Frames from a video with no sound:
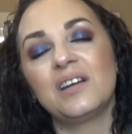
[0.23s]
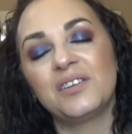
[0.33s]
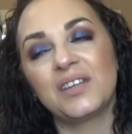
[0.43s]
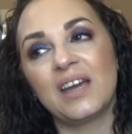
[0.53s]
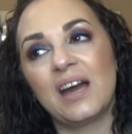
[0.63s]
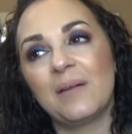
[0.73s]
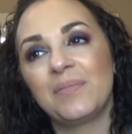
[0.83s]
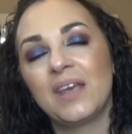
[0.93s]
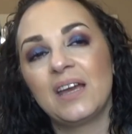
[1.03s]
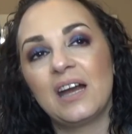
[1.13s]
Oh, yeah.
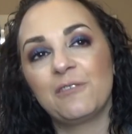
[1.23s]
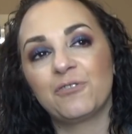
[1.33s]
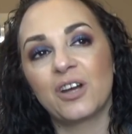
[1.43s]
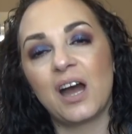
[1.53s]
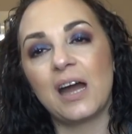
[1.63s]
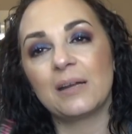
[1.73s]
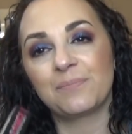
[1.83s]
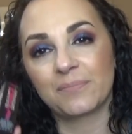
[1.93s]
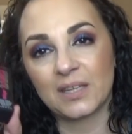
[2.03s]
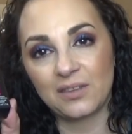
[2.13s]
I forgot.
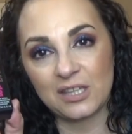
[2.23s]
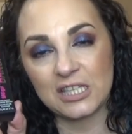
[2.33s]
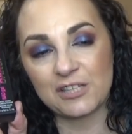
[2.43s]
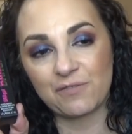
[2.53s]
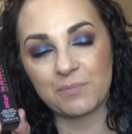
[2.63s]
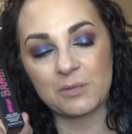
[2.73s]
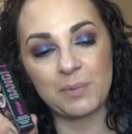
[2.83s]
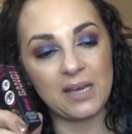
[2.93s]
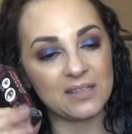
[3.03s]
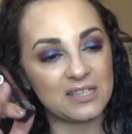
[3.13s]
This is from
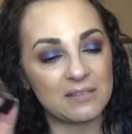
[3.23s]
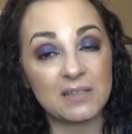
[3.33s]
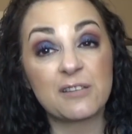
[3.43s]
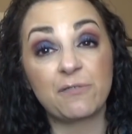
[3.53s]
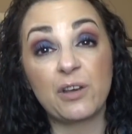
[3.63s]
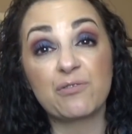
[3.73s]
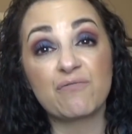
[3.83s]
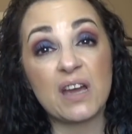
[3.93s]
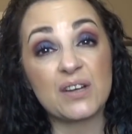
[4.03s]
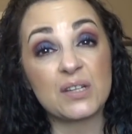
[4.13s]
space. It's
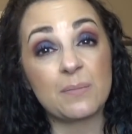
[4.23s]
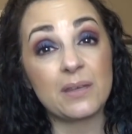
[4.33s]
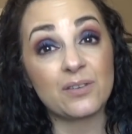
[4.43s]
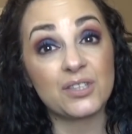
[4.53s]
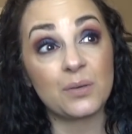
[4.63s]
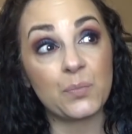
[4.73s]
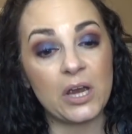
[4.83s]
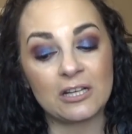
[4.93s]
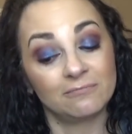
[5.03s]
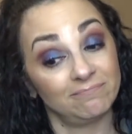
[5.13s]
floating around up there
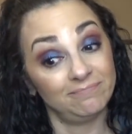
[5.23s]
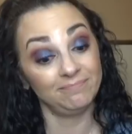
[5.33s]
somewhere.